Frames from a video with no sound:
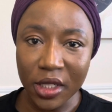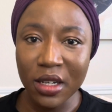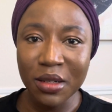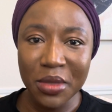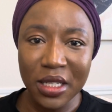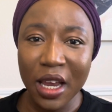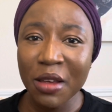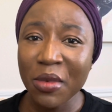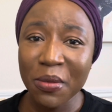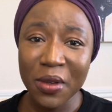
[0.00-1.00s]
say
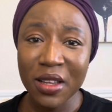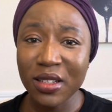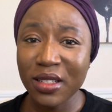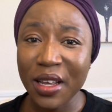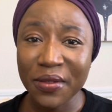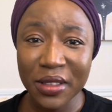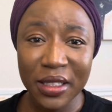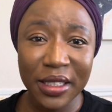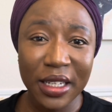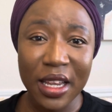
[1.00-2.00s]
maybe
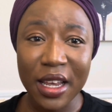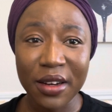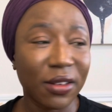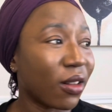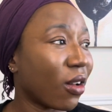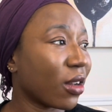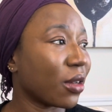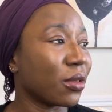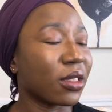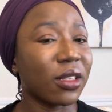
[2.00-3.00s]
7:30, 8 o'clock. It was
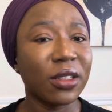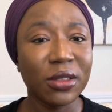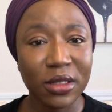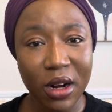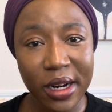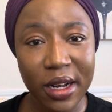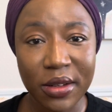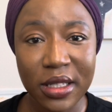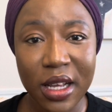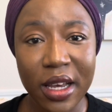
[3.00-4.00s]
a little dark
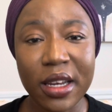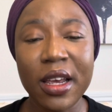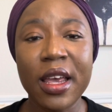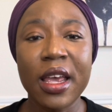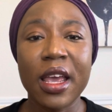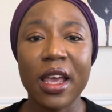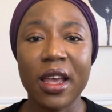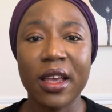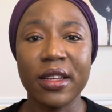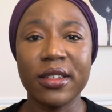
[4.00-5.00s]
outside,
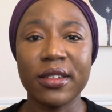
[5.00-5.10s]
and